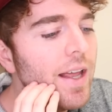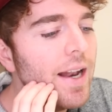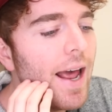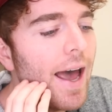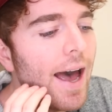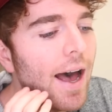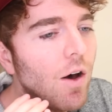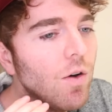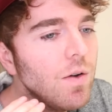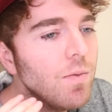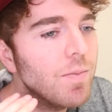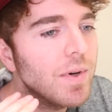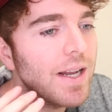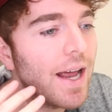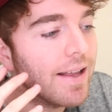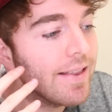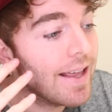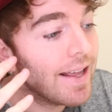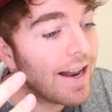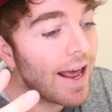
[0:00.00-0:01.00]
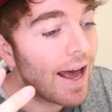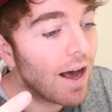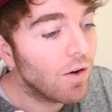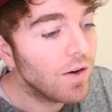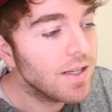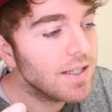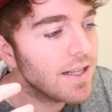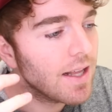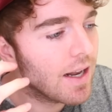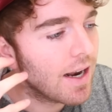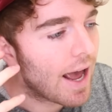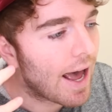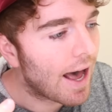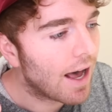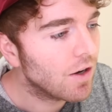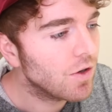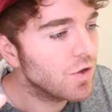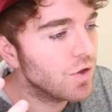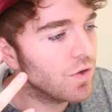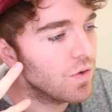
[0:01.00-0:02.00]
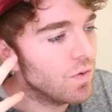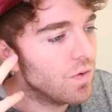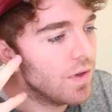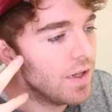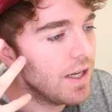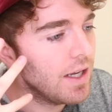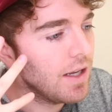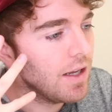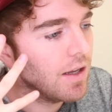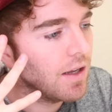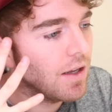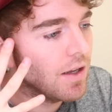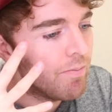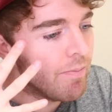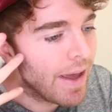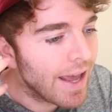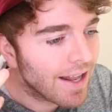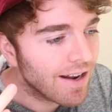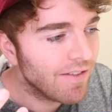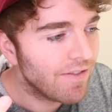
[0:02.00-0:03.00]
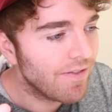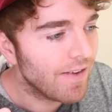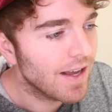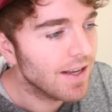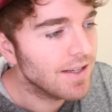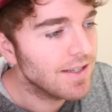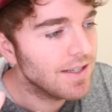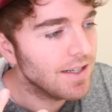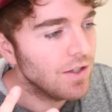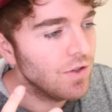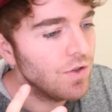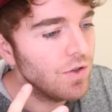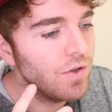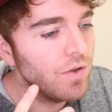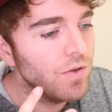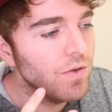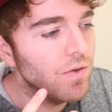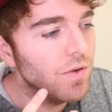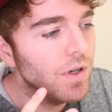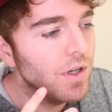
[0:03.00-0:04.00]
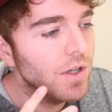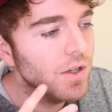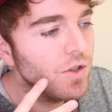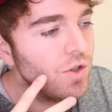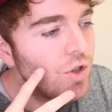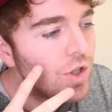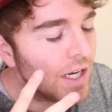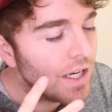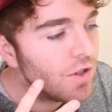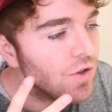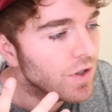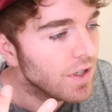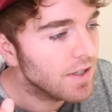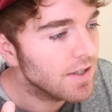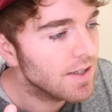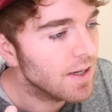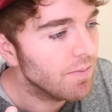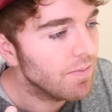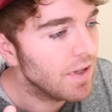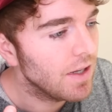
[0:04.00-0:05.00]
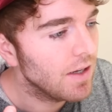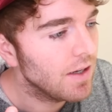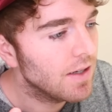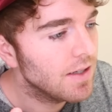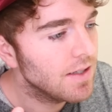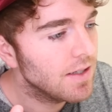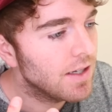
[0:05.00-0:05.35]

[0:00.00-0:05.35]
then how but then how does that actually manifest into changing something?